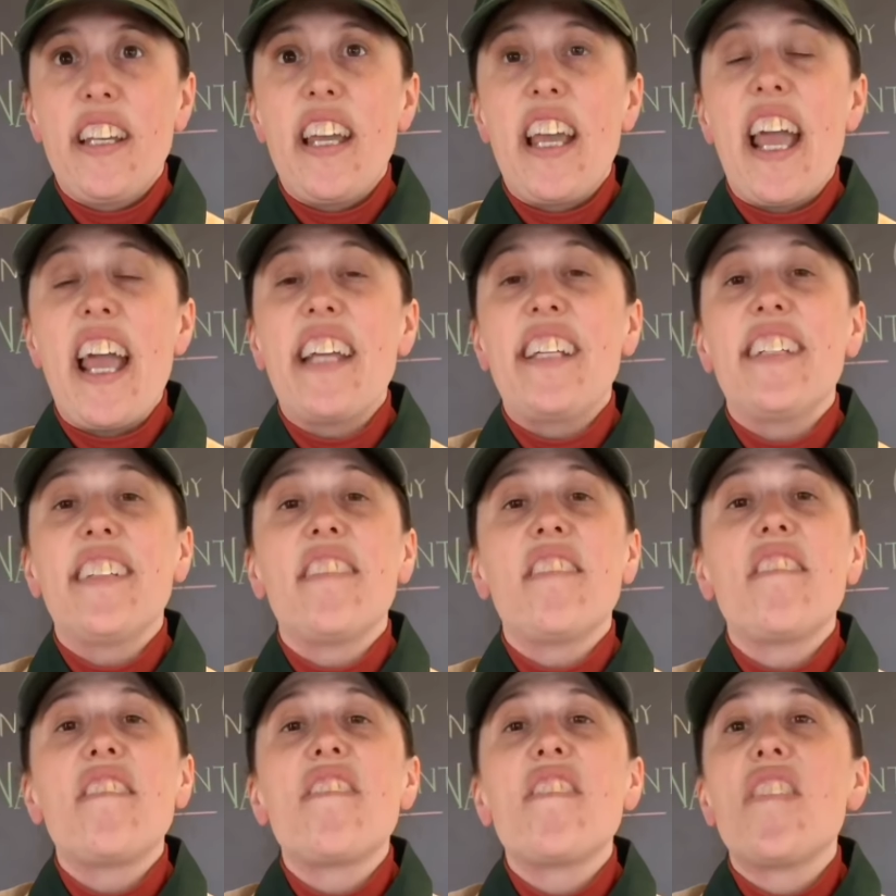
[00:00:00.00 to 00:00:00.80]
And it
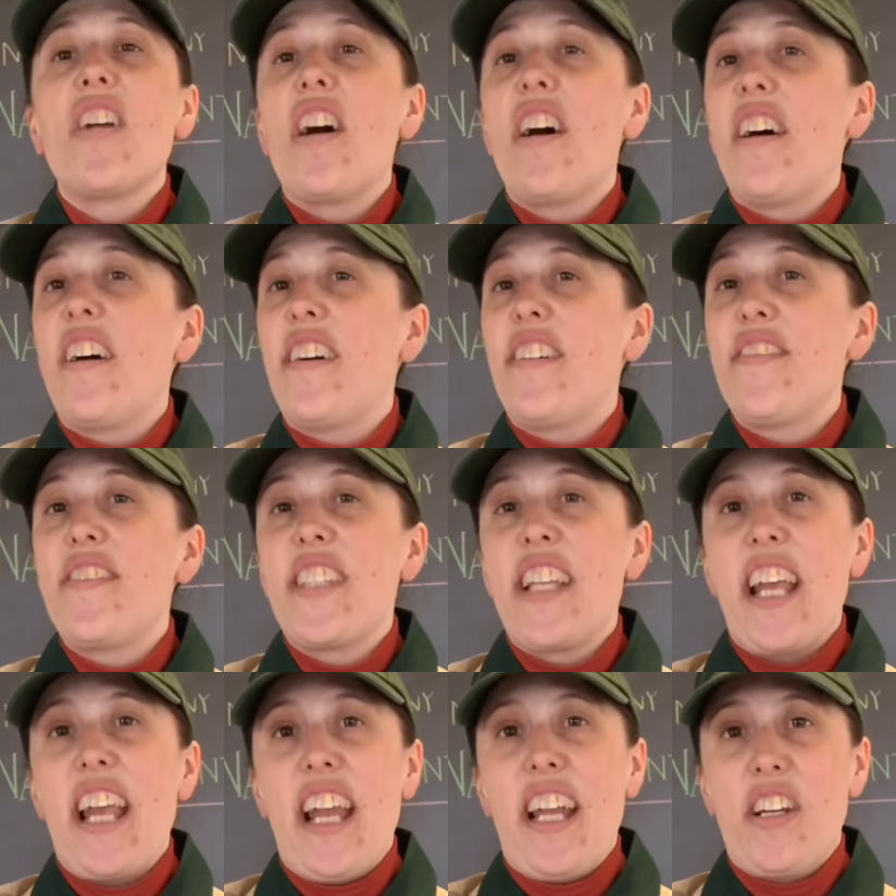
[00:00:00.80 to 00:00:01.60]
loves
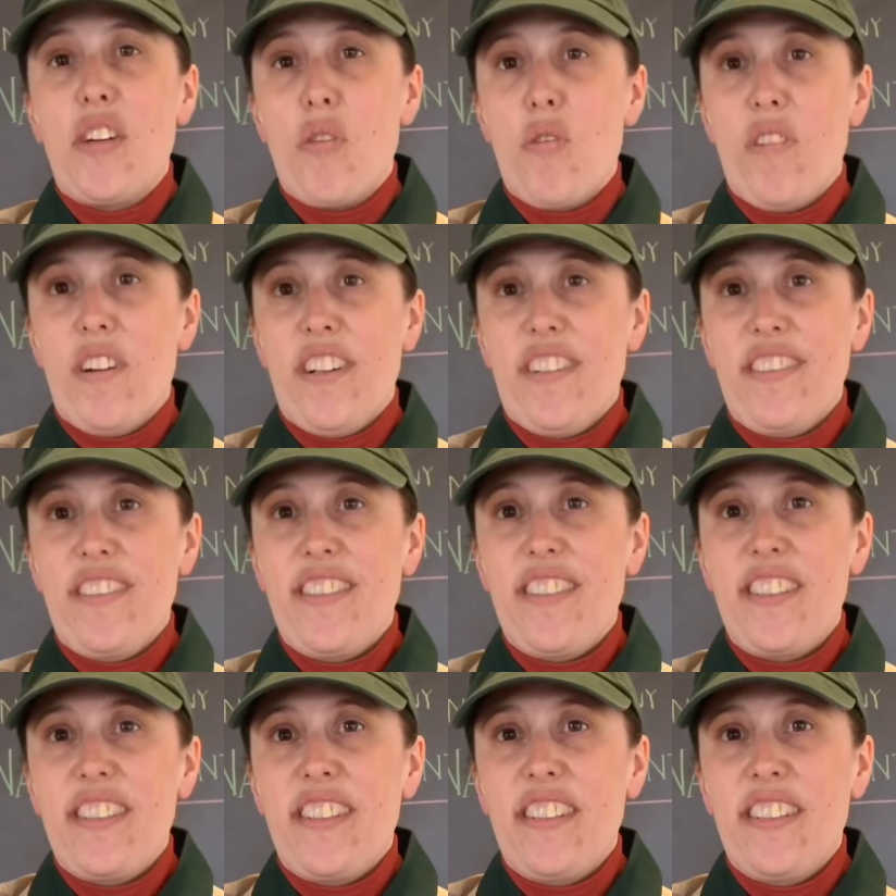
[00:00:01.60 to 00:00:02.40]

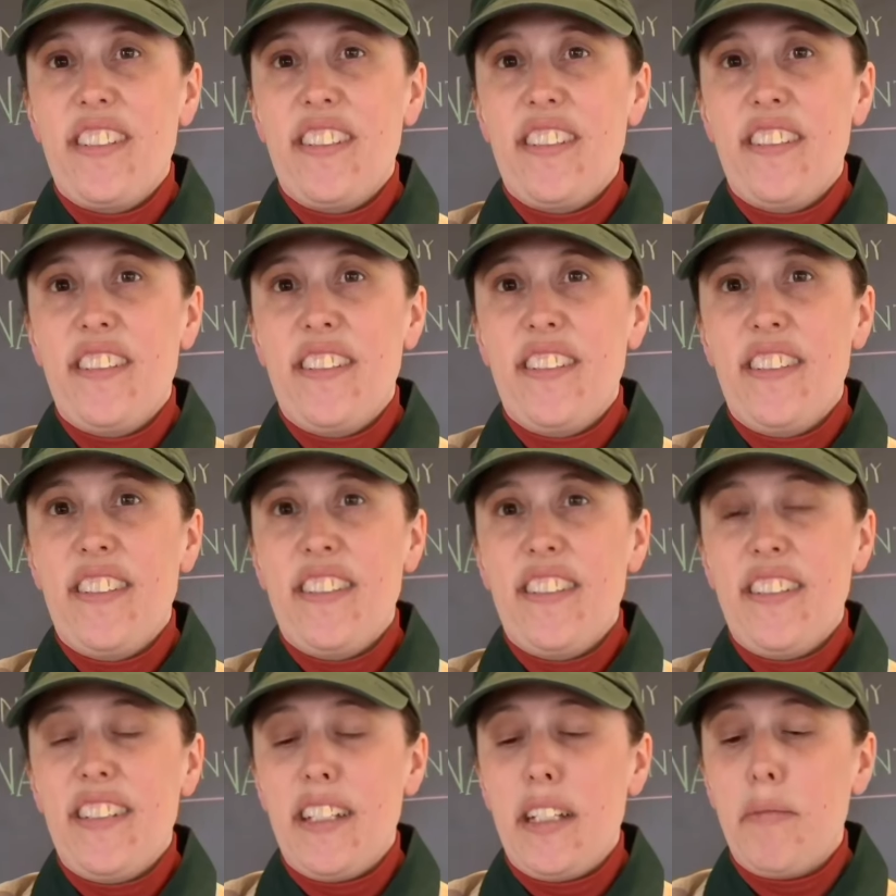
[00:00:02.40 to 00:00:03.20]
acorns.
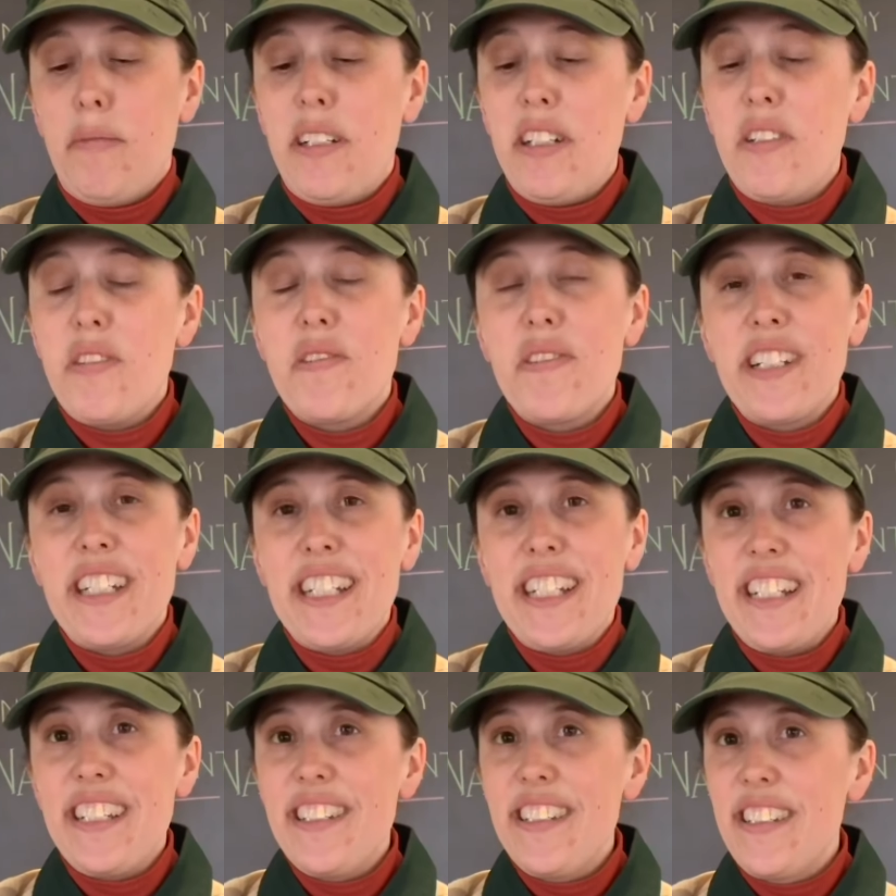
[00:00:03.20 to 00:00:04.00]
Anybody know what it
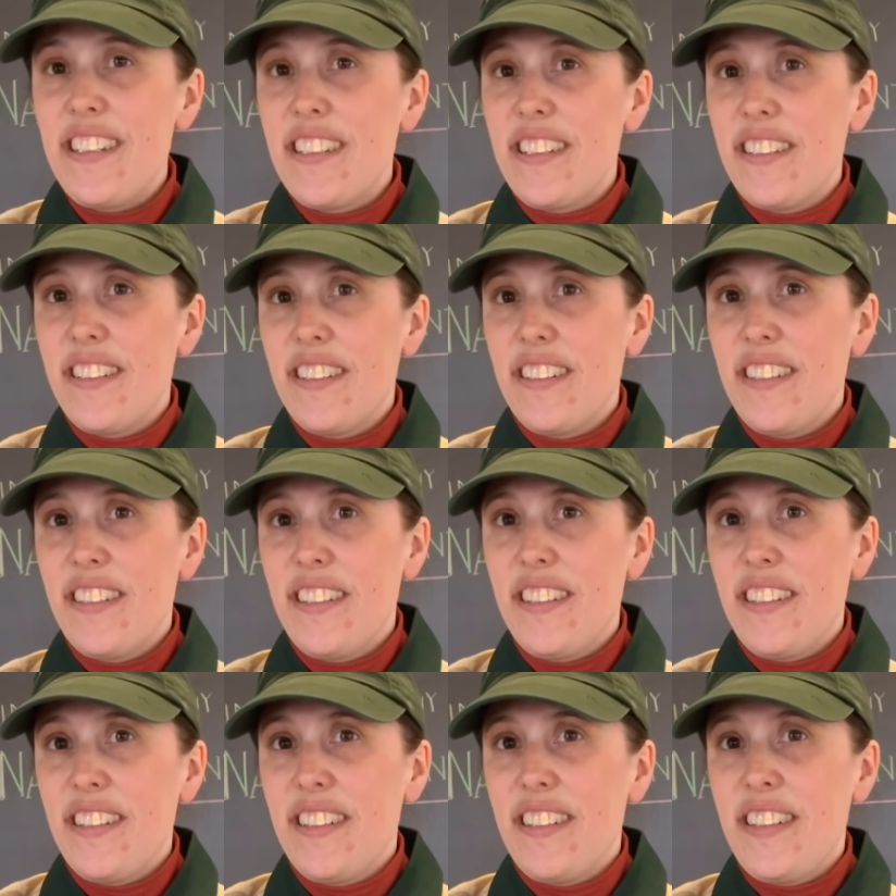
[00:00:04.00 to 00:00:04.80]
is?
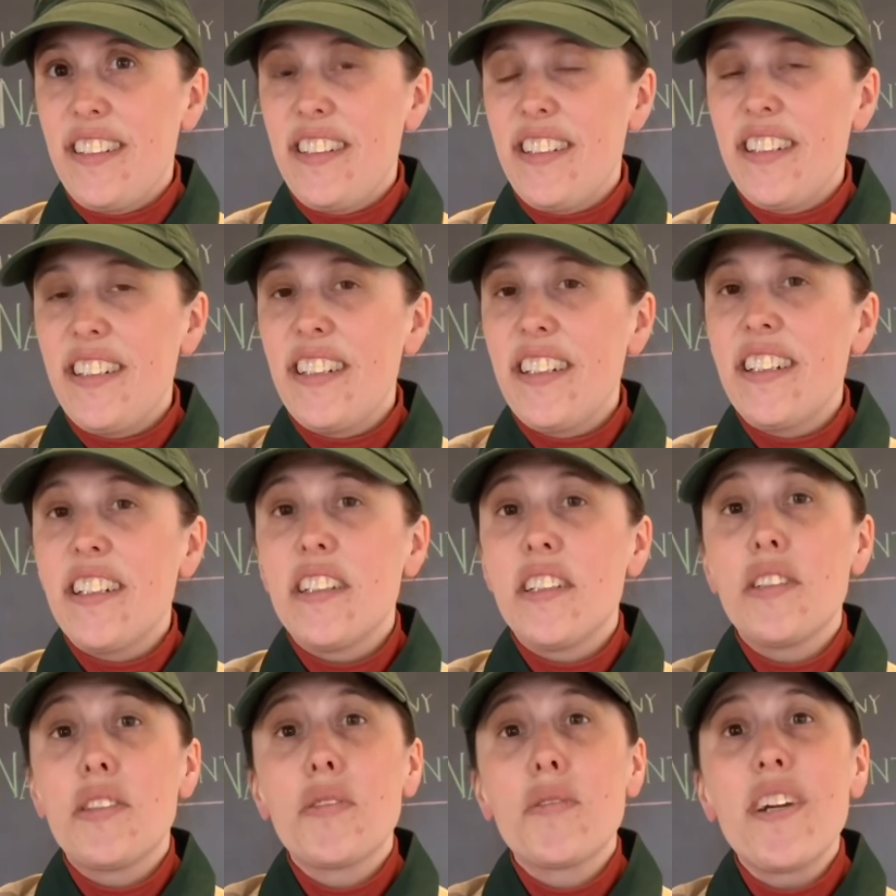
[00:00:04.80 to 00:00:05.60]

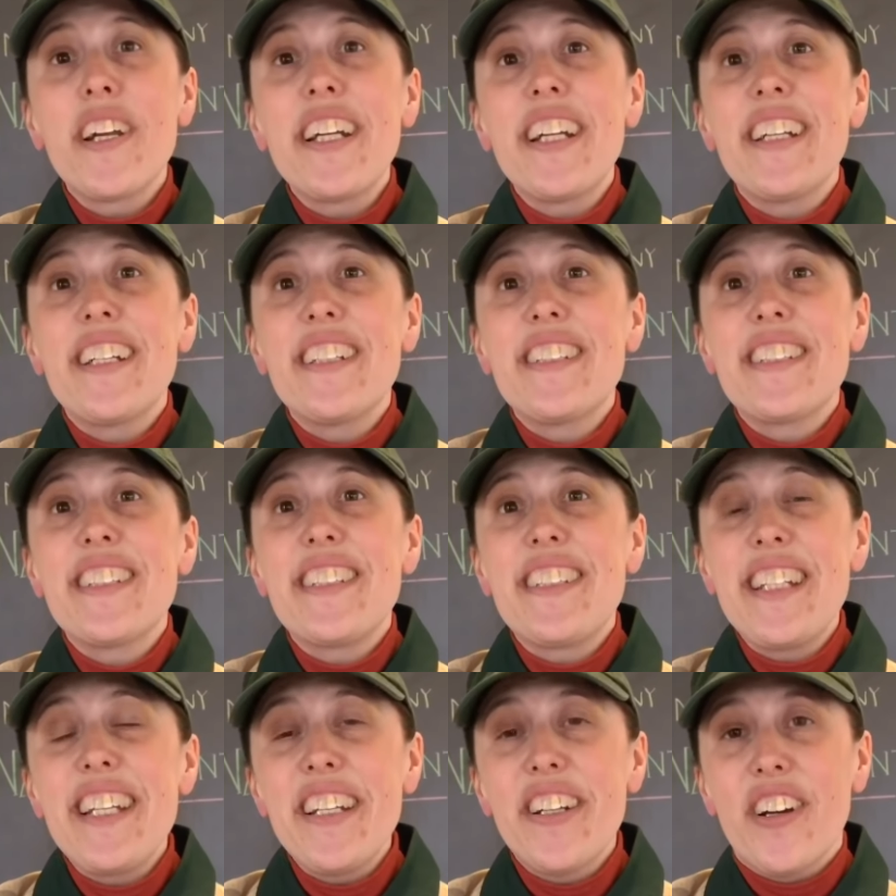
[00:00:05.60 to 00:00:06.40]
That's right, it's a
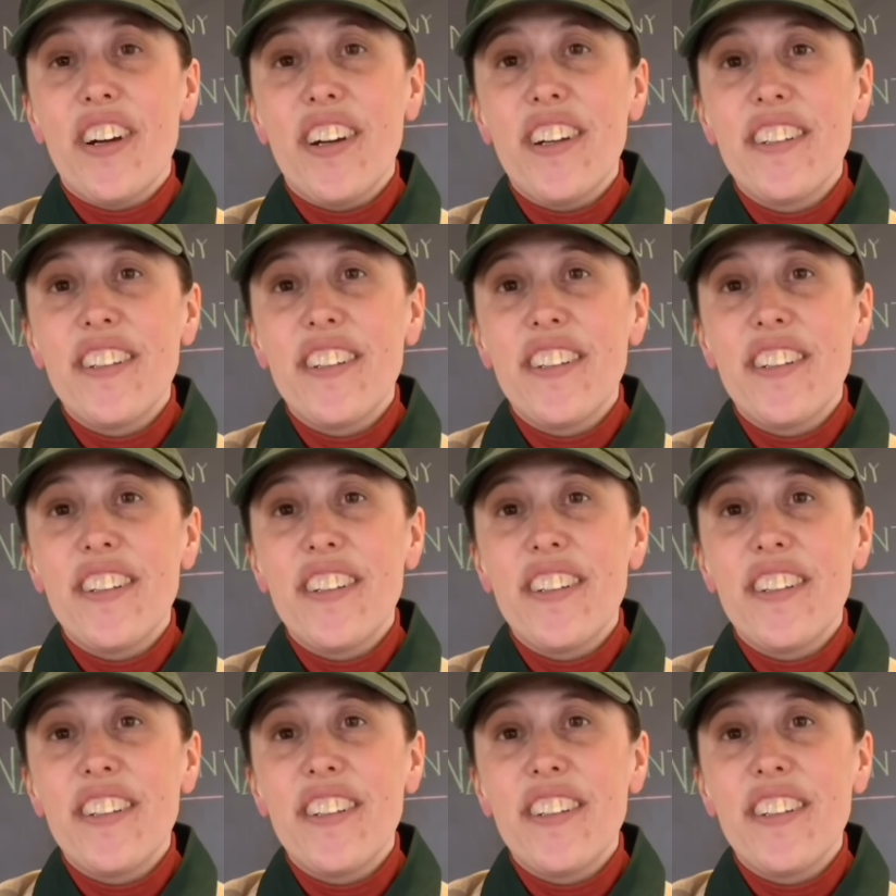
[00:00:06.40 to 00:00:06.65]
deer.